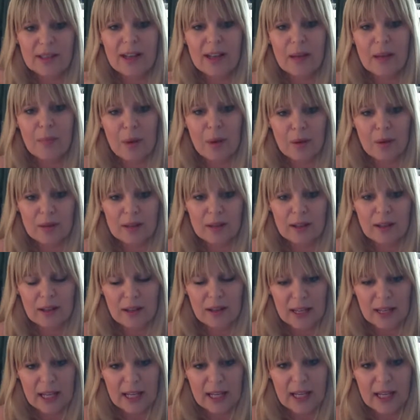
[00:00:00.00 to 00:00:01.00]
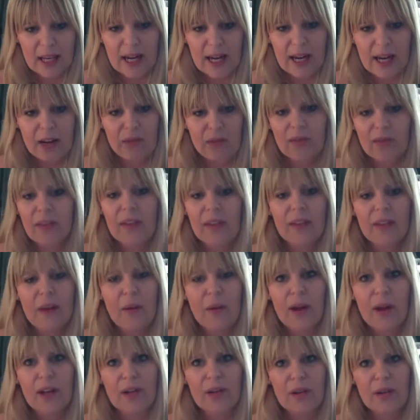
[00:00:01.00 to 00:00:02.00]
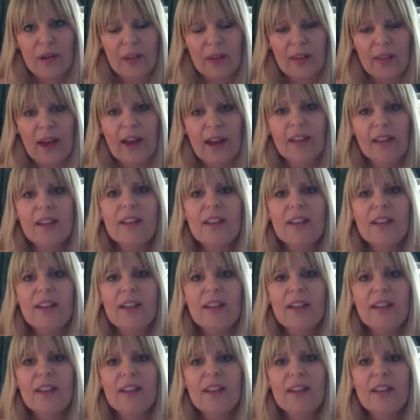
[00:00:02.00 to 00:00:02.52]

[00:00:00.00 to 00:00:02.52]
And I posted a link, and I don't think they want you doing that.